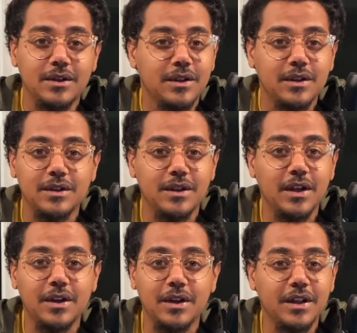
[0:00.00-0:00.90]
They
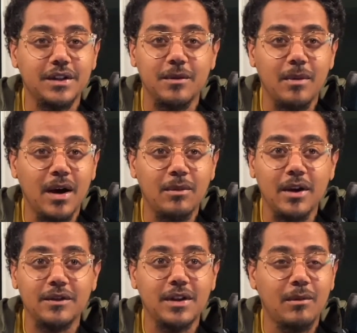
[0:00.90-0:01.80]
couldn't get to the bottom of it. Every
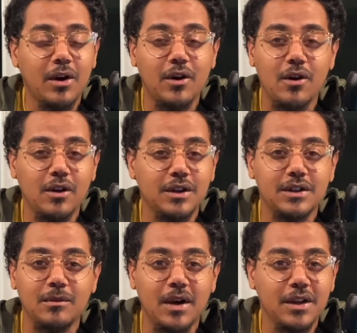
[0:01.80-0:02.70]
time I call, it's
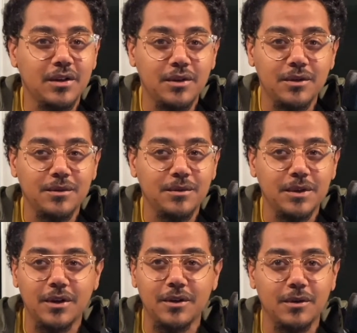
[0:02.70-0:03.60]
somebody new. They
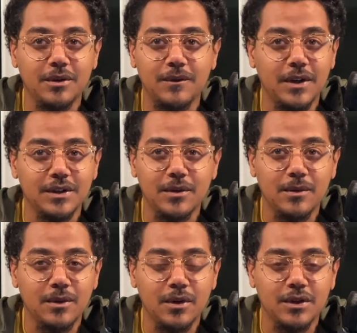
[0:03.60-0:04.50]
don't know what the fuck's going
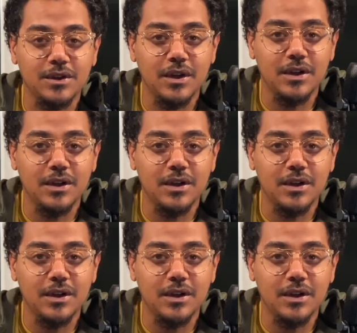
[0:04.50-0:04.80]
on. So I was like,